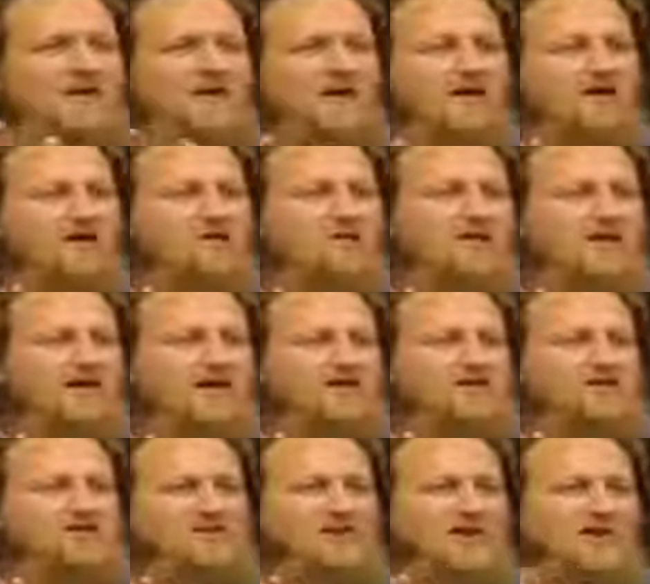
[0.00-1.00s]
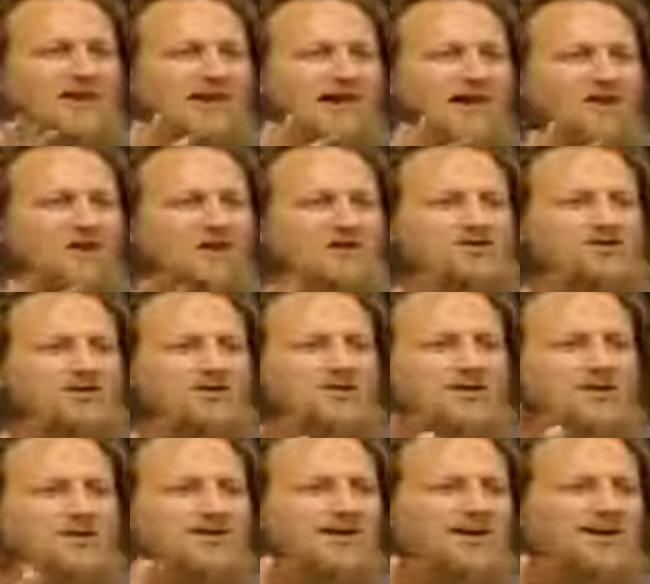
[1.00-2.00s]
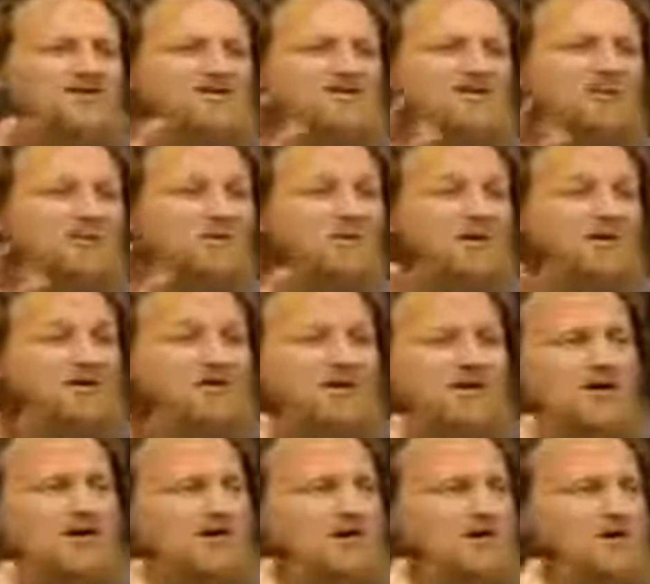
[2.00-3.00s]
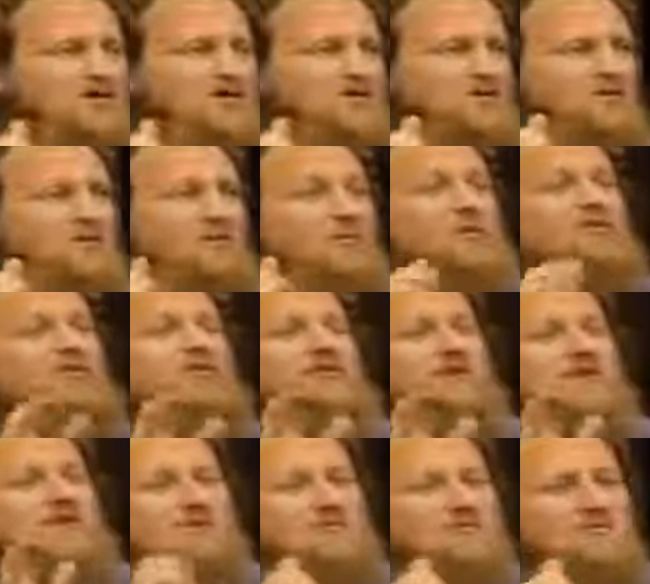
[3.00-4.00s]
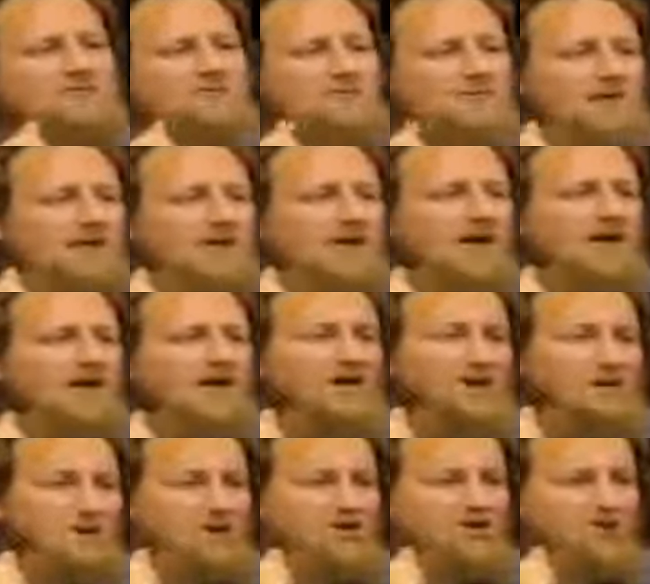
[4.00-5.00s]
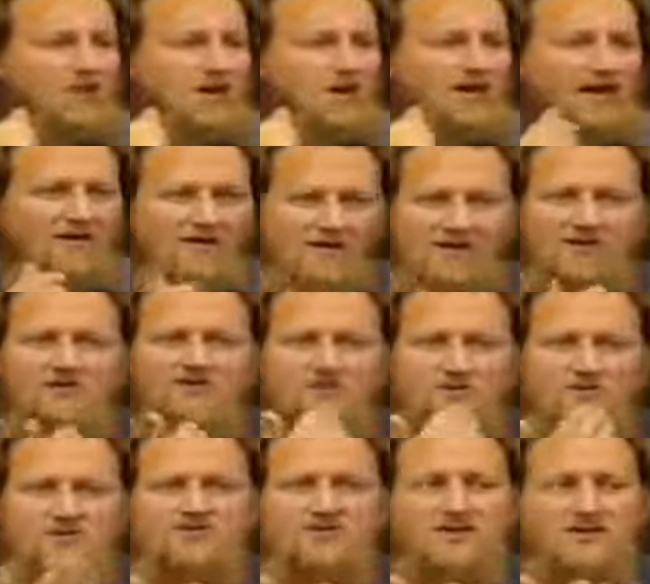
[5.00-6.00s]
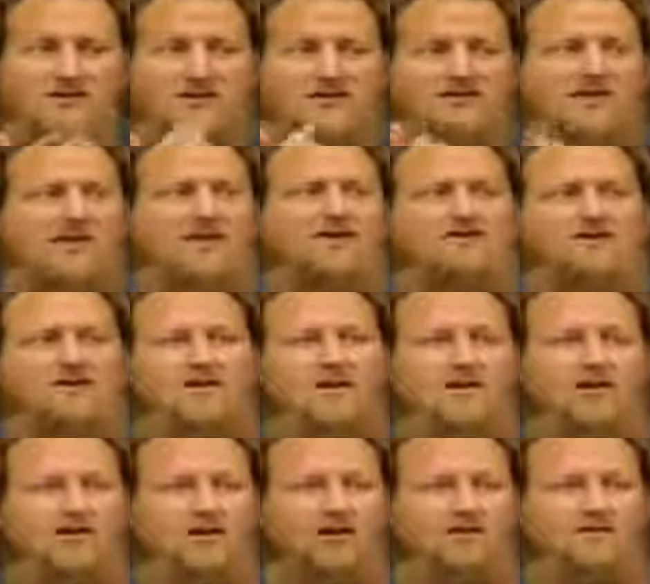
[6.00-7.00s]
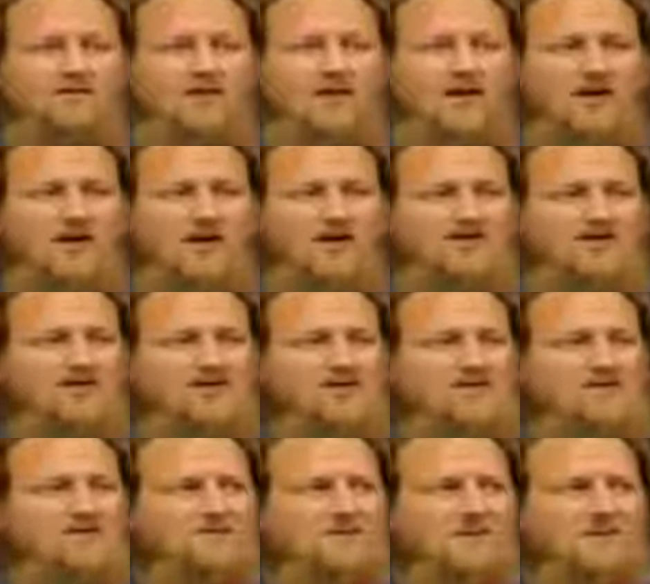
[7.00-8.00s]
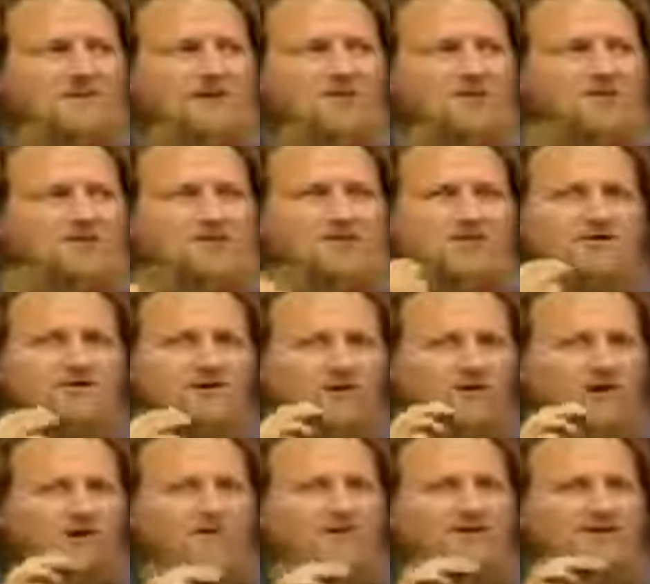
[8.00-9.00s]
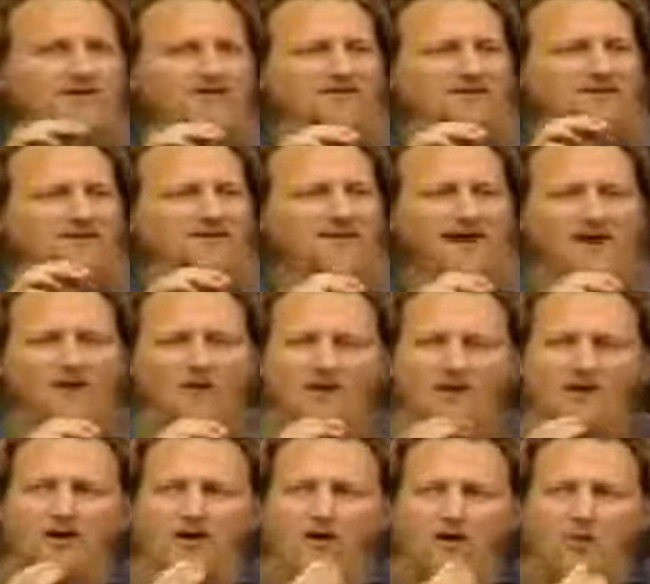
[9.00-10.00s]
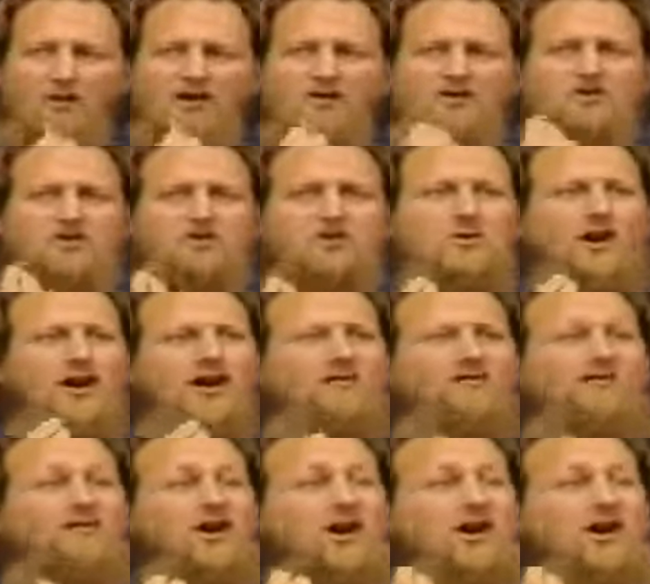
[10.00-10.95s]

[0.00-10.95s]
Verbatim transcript: their own pace and not to feel that someone is sort of pushing them any which way. And that suits their mentality a lot. And I think this is very important that when we're giving dawah, we do have to